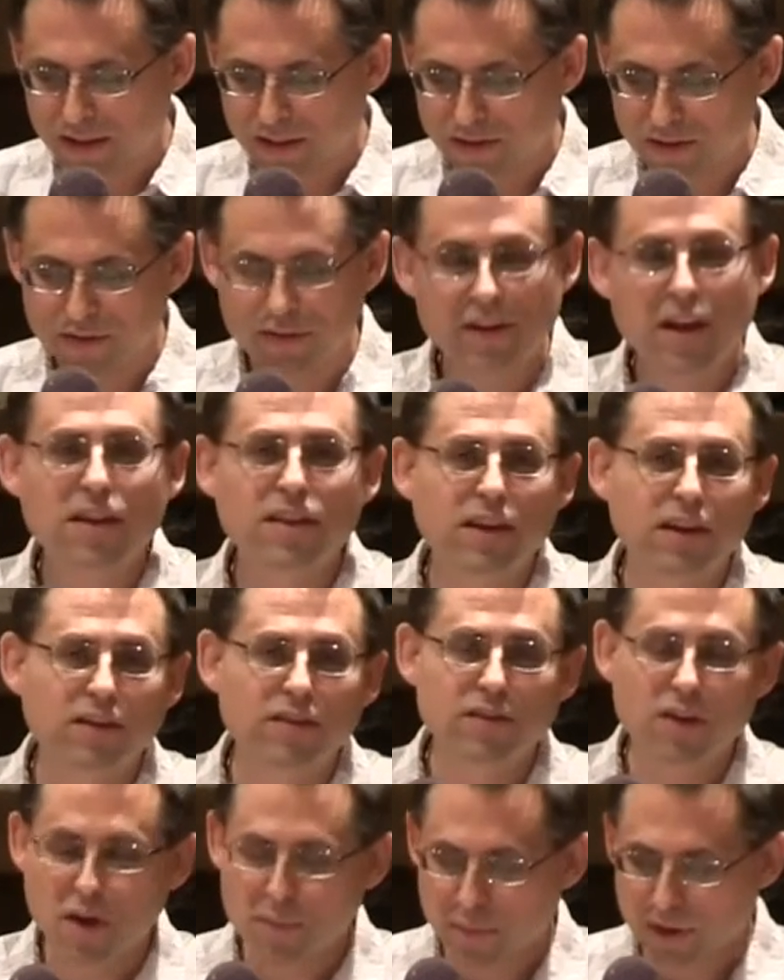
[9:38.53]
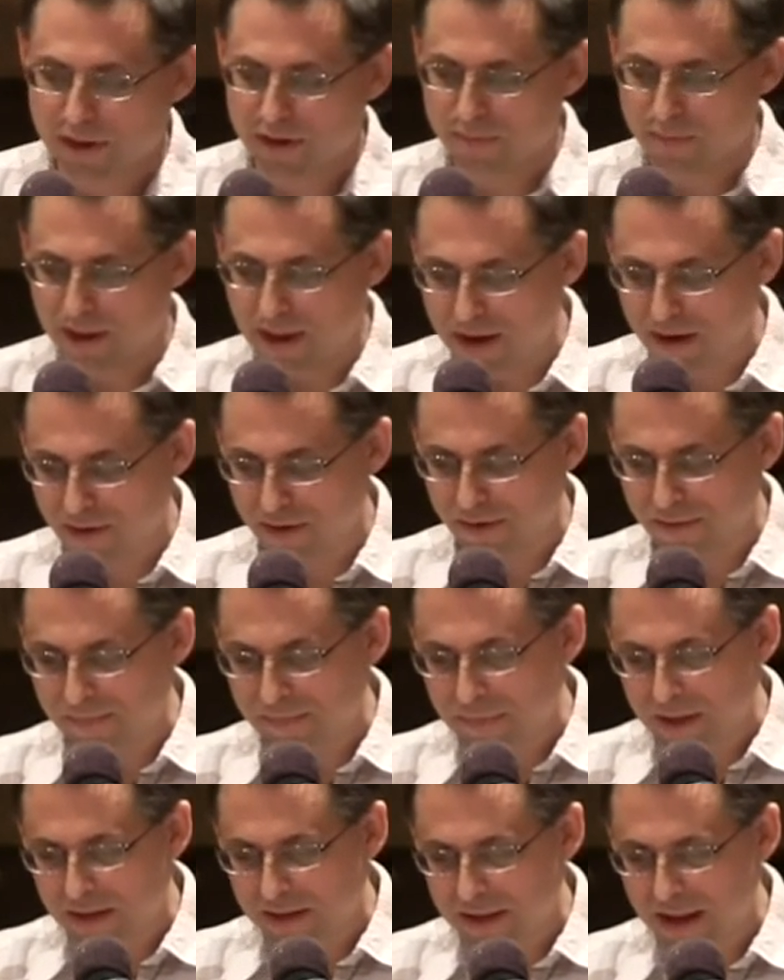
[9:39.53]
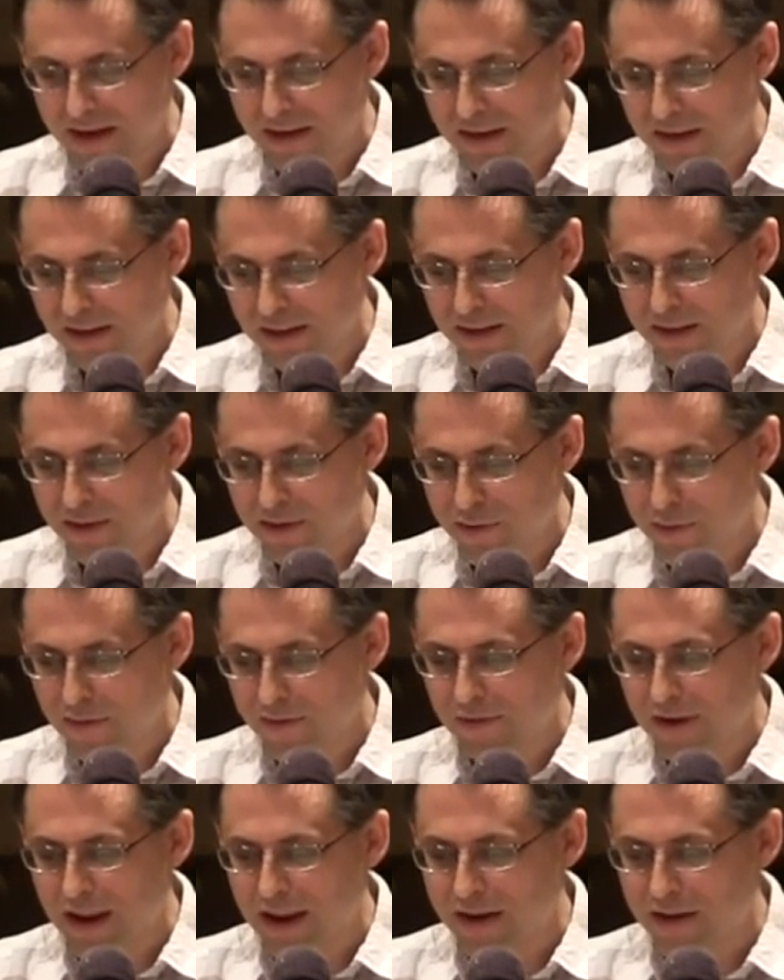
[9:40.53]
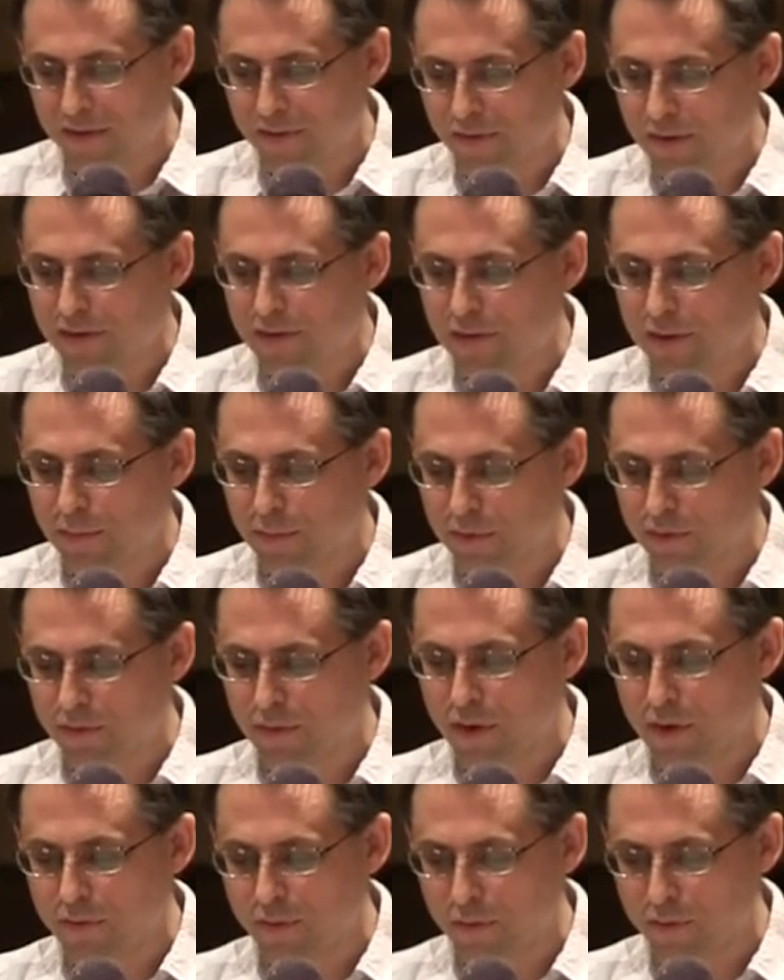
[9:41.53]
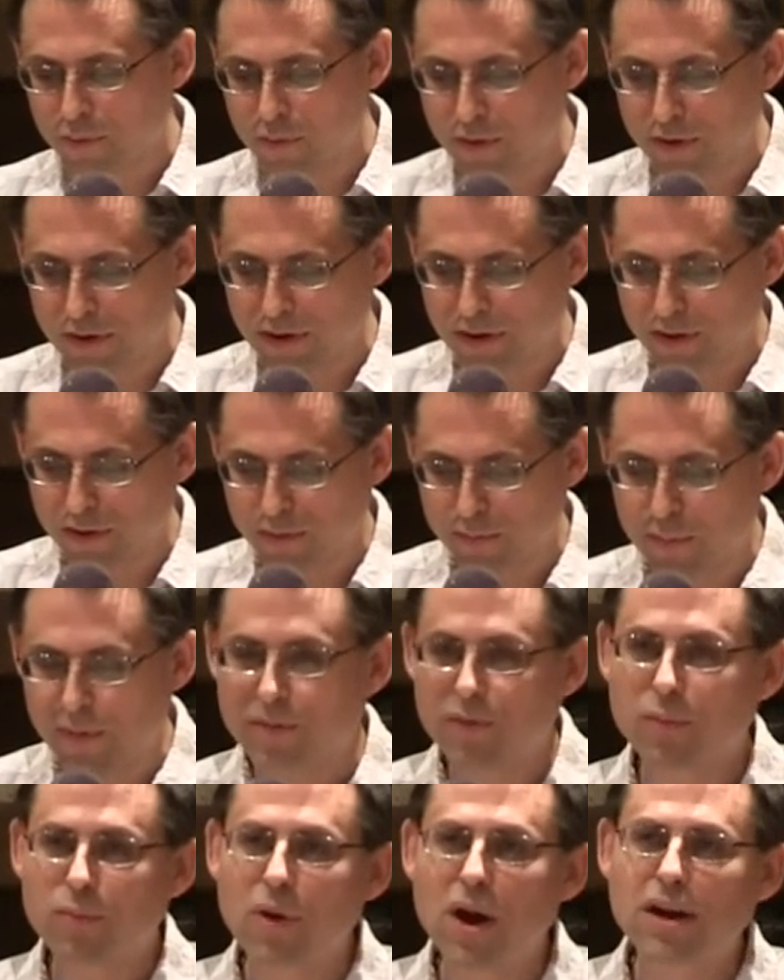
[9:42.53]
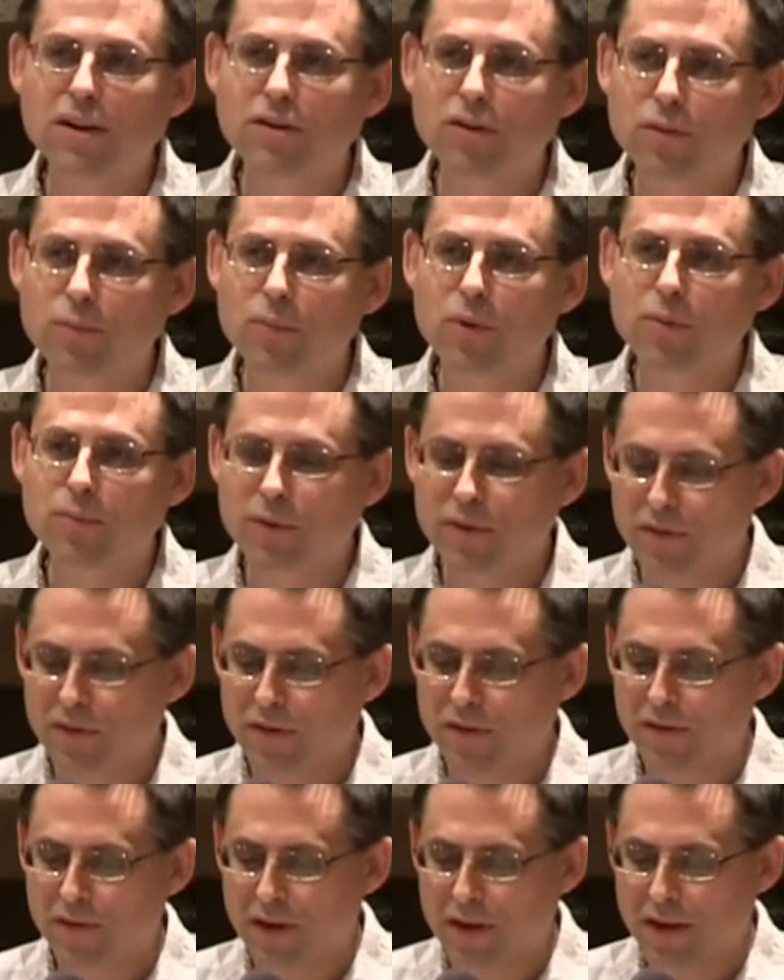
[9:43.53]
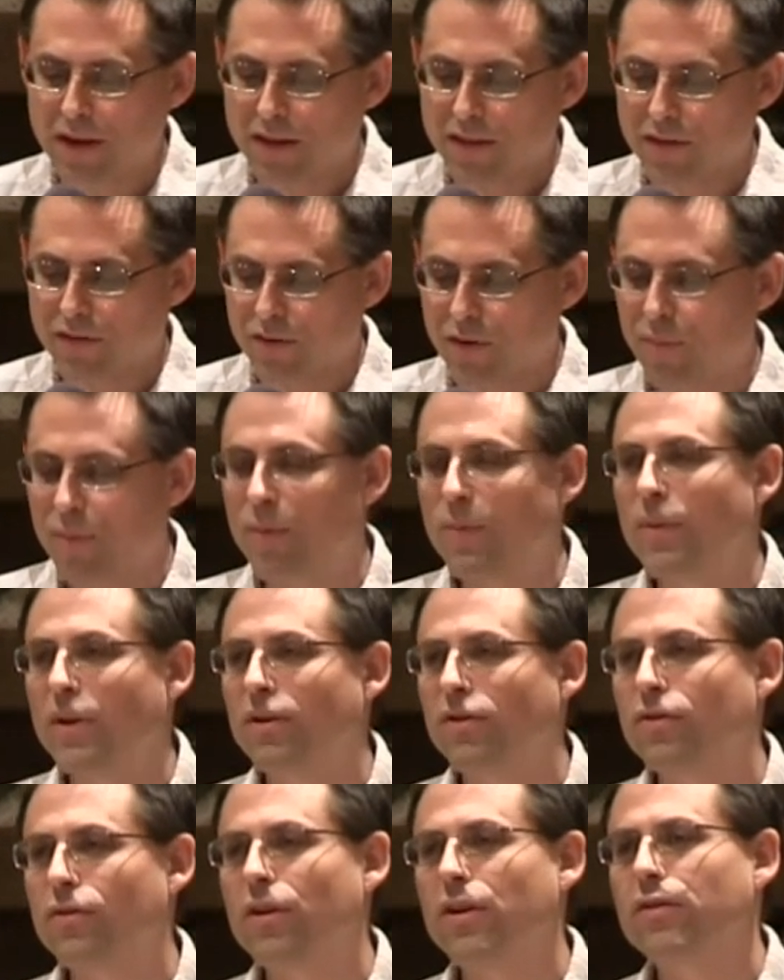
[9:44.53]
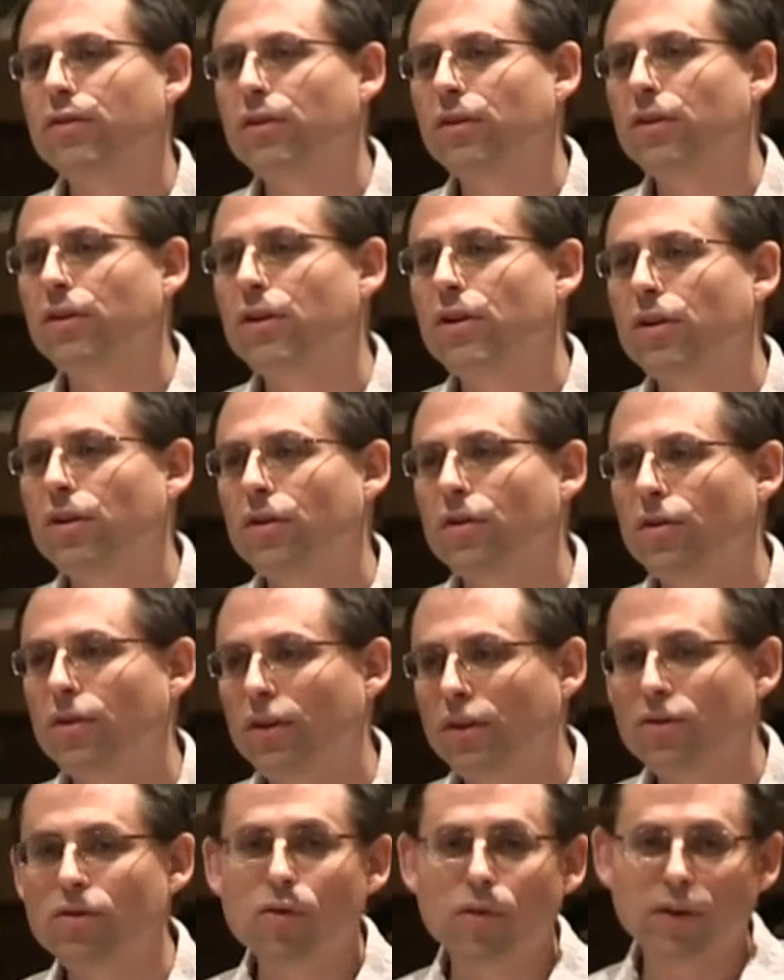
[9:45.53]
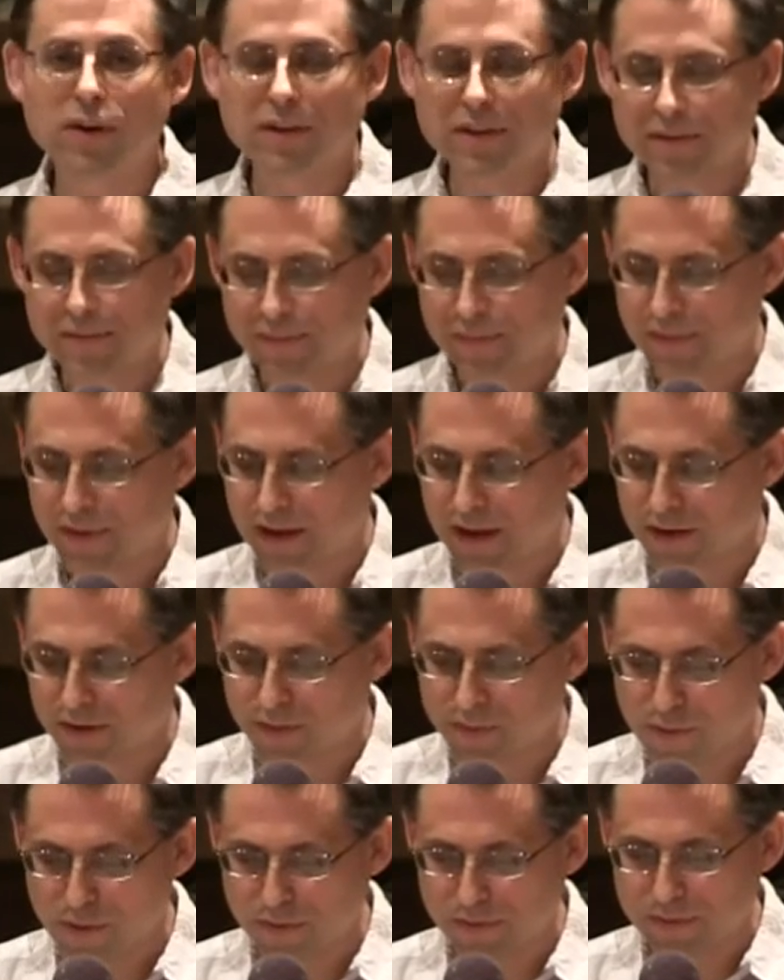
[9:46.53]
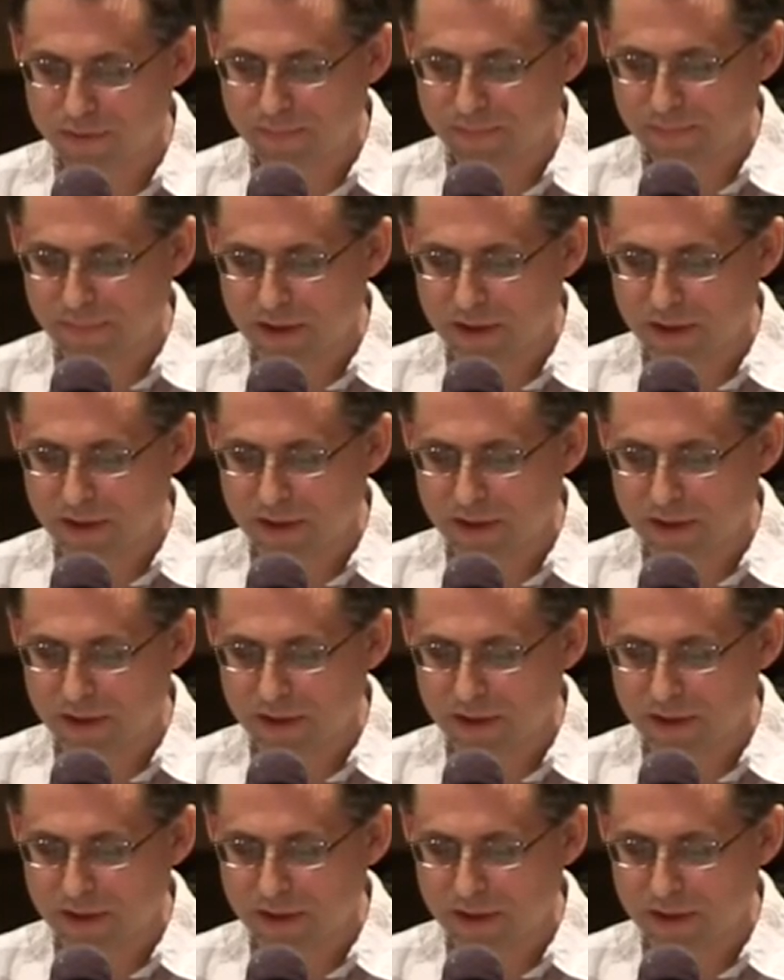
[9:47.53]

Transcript: There's nothing stopping him here. Technically, the U.S. can't officially withdraw for four years, but for practical purposes, the Trump administration could ignore it, end quote.